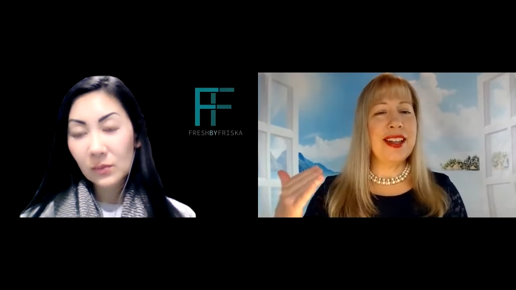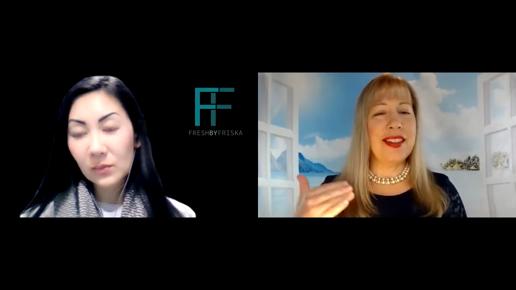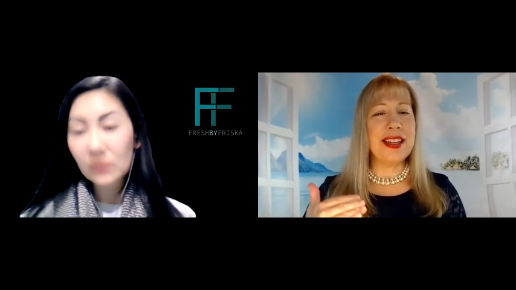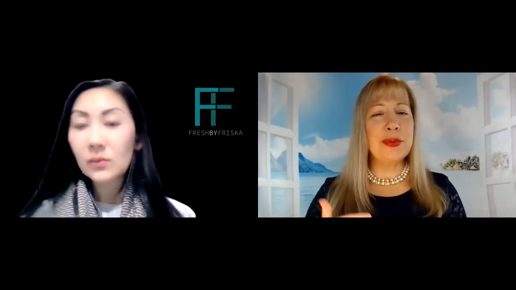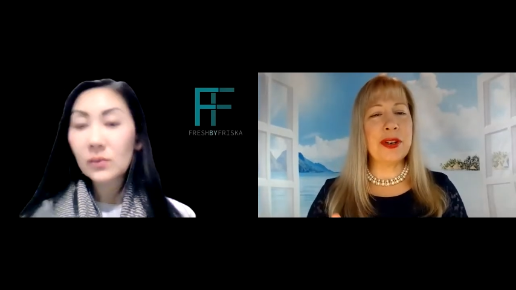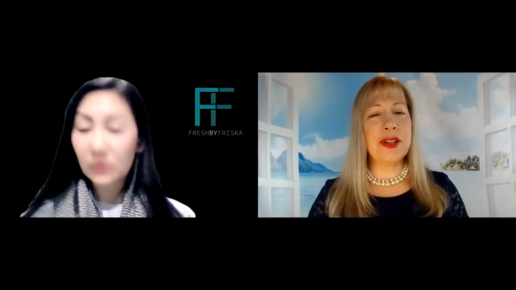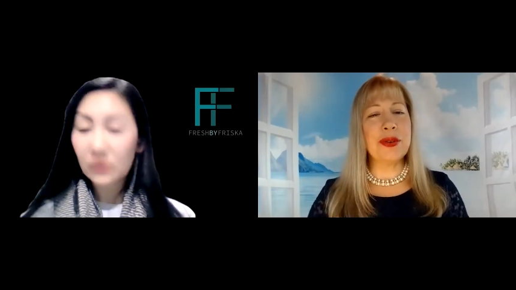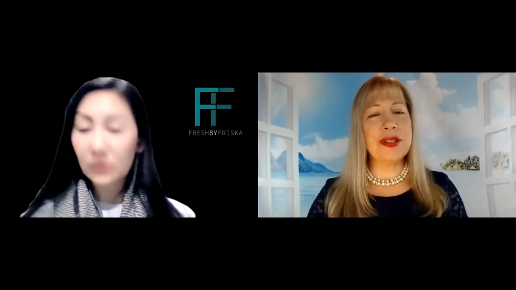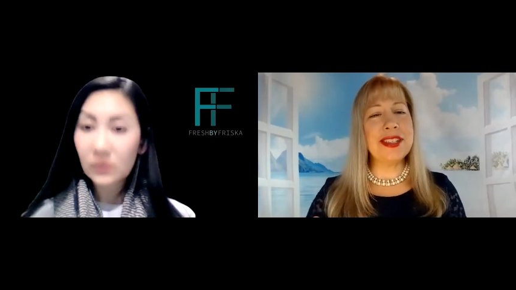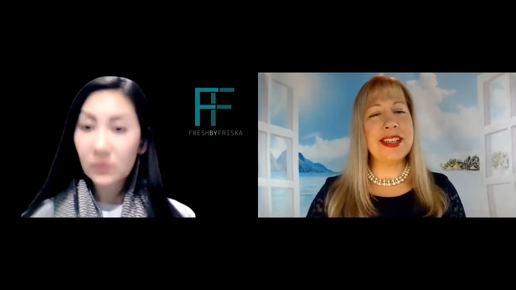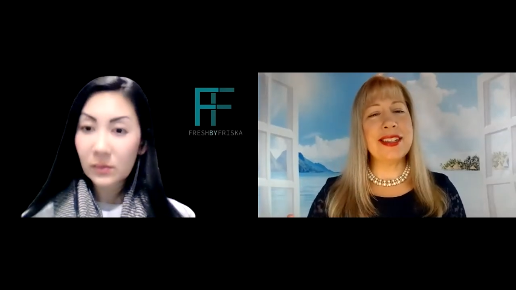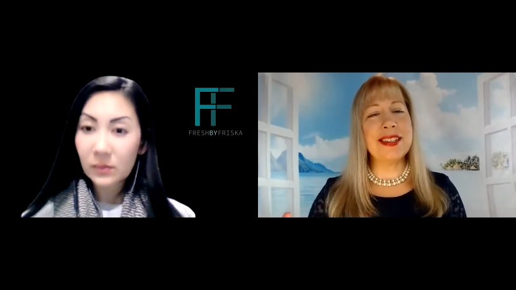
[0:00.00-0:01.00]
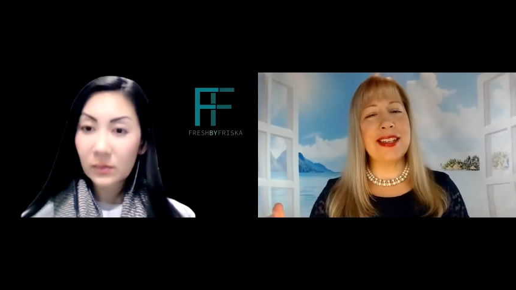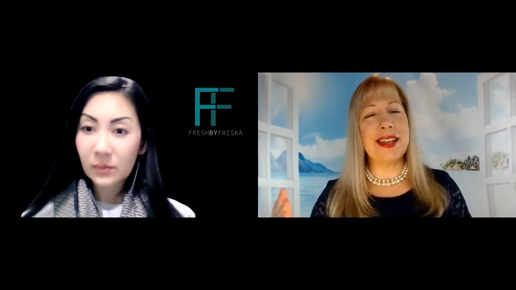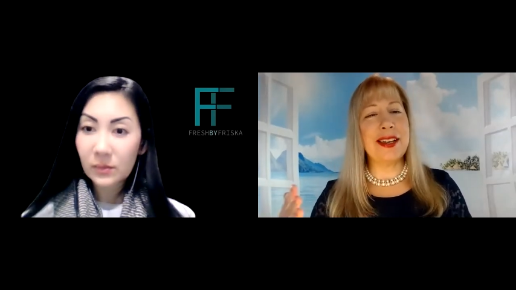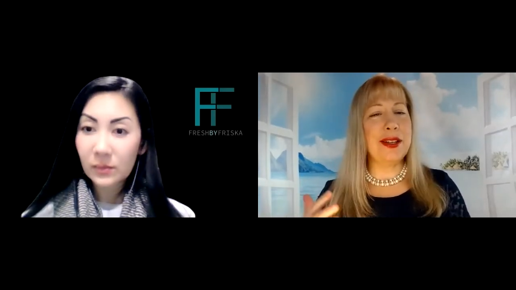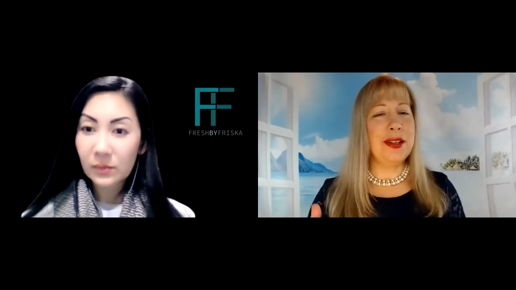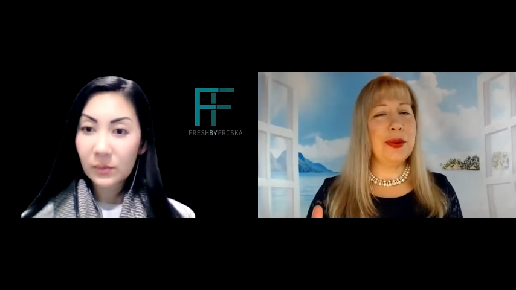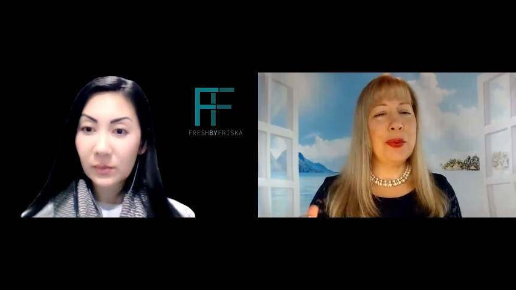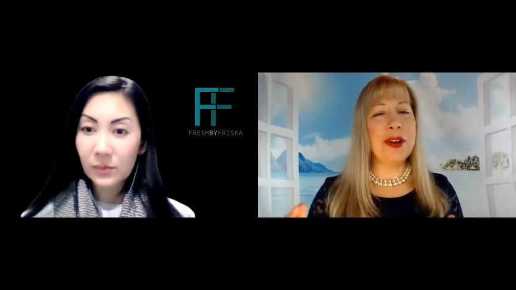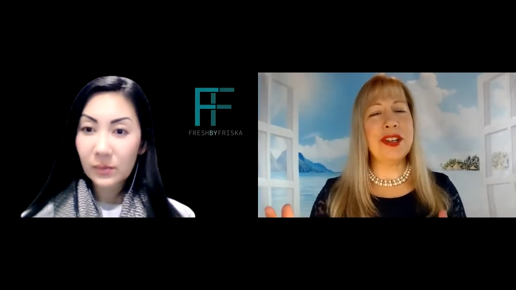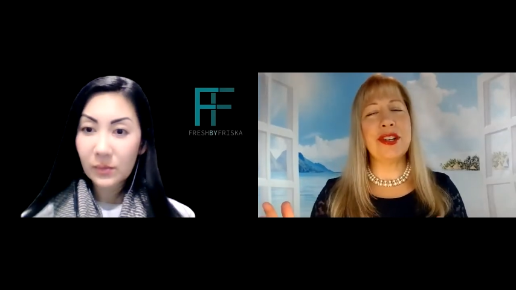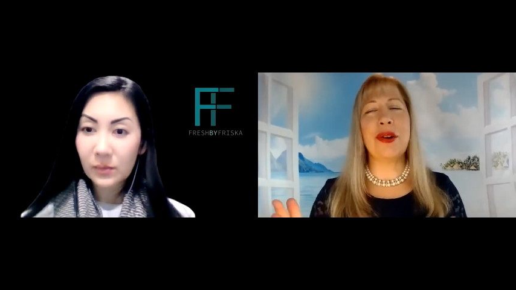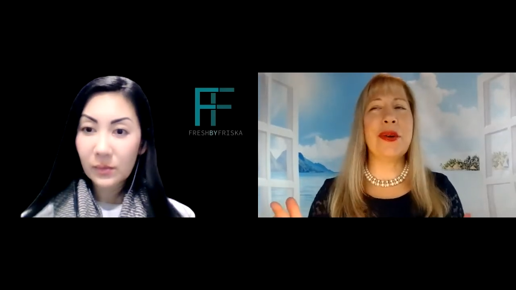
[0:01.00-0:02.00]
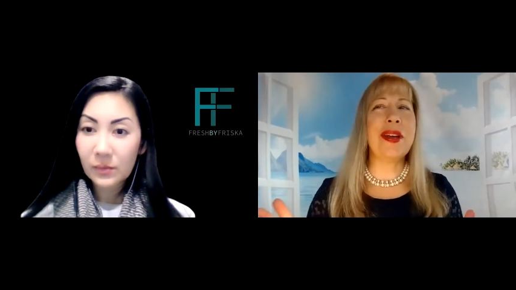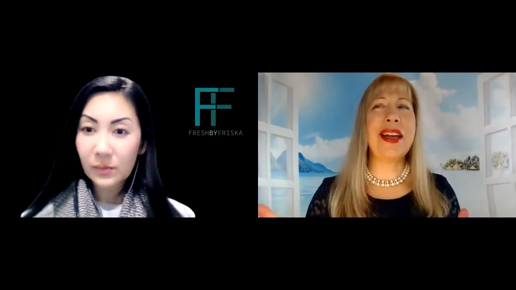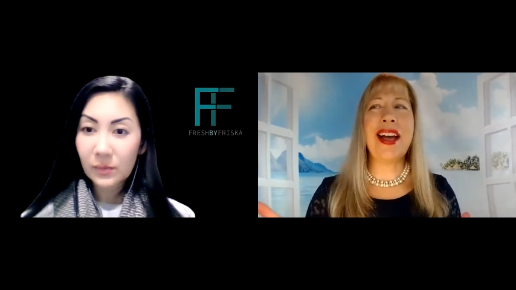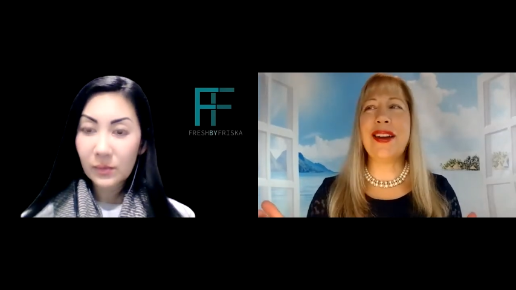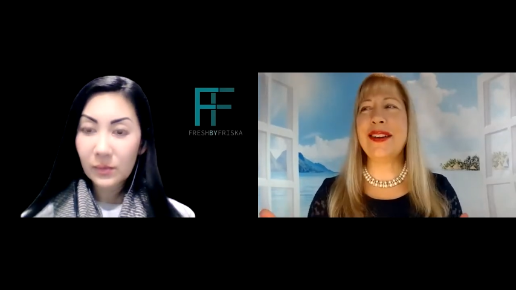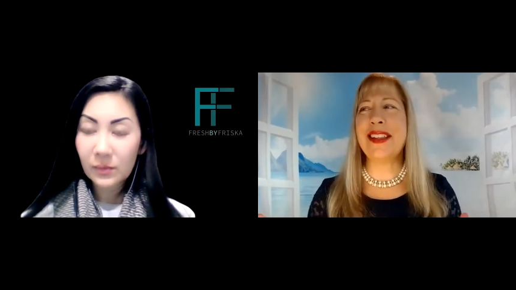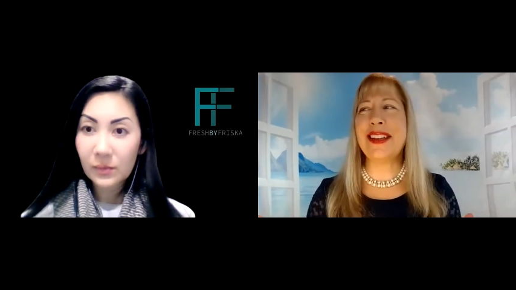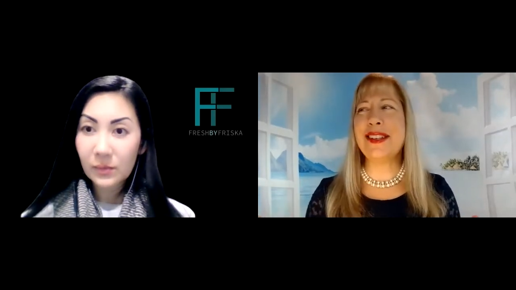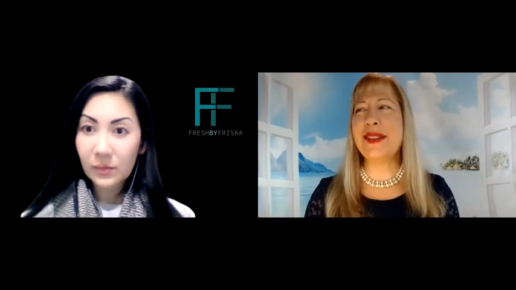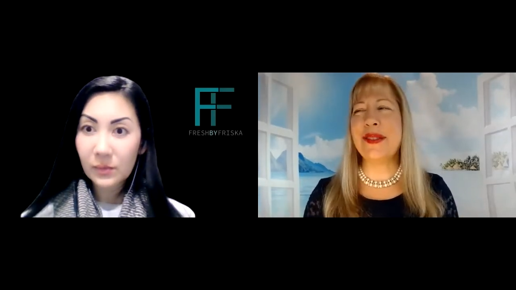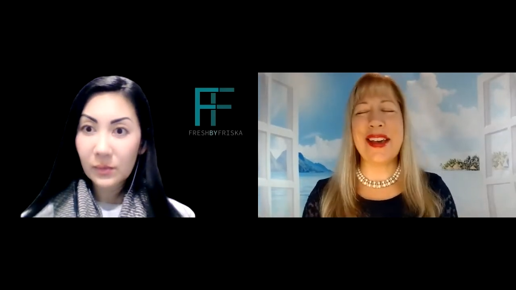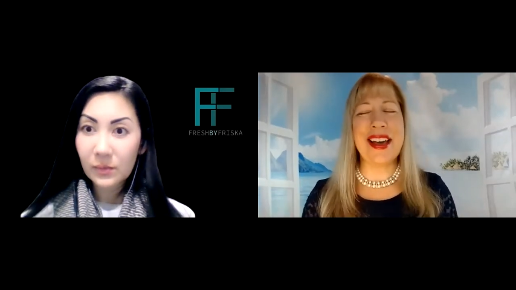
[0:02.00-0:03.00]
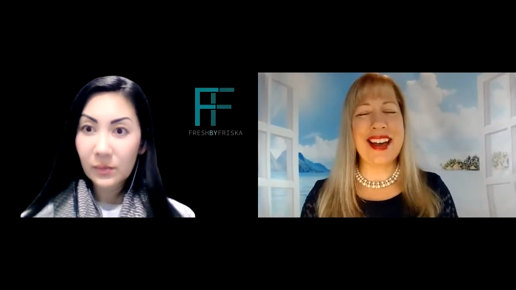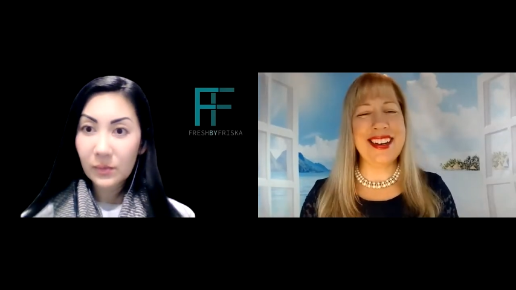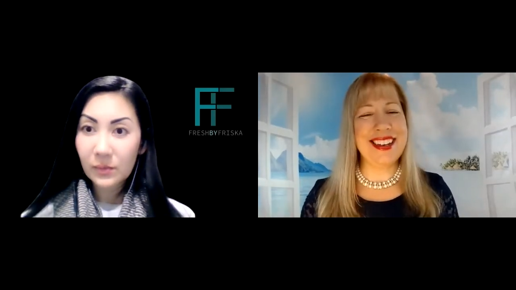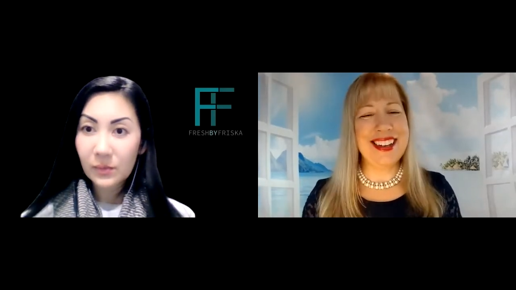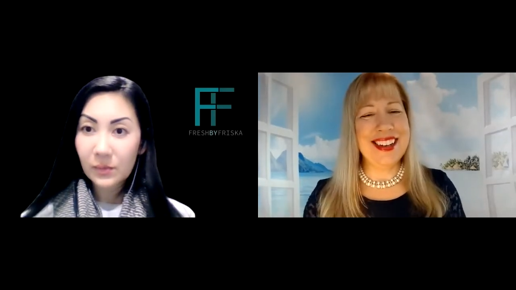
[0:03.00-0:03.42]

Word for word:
Speaker 1: that's one of those things that you wonder, okay, how do they do that?